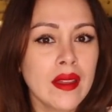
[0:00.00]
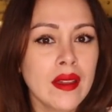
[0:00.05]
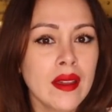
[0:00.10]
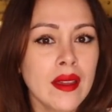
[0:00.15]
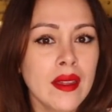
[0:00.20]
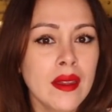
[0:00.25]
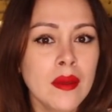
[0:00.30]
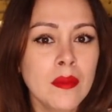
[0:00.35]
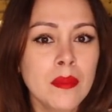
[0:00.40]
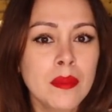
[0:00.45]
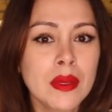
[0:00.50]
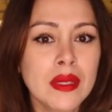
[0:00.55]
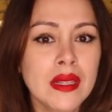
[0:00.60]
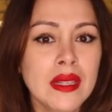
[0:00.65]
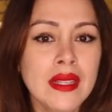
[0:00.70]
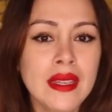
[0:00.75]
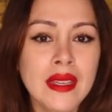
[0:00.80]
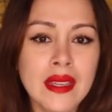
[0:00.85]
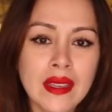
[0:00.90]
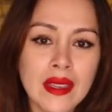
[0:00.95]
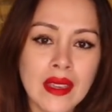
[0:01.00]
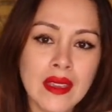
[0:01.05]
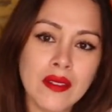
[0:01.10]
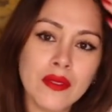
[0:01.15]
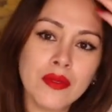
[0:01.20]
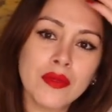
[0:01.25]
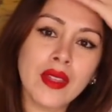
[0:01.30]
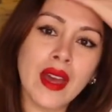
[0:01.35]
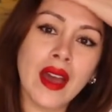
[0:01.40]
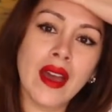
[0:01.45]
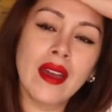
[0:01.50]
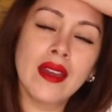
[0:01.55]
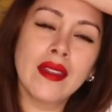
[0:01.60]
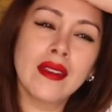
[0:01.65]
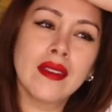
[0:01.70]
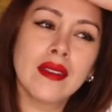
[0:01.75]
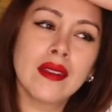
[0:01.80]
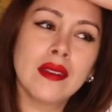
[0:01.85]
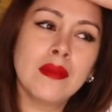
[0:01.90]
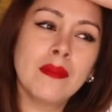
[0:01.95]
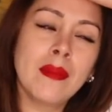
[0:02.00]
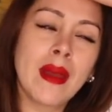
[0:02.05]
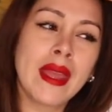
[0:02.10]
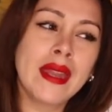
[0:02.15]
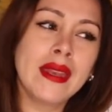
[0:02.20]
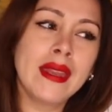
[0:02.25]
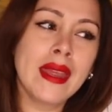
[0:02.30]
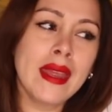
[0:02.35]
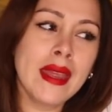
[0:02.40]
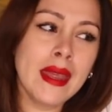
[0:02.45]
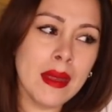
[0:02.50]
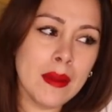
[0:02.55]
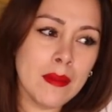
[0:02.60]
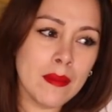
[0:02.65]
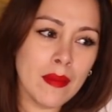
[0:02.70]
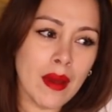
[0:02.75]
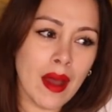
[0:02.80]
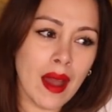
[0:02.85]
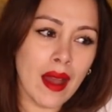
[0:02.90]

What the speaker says: couldn't believe that my name,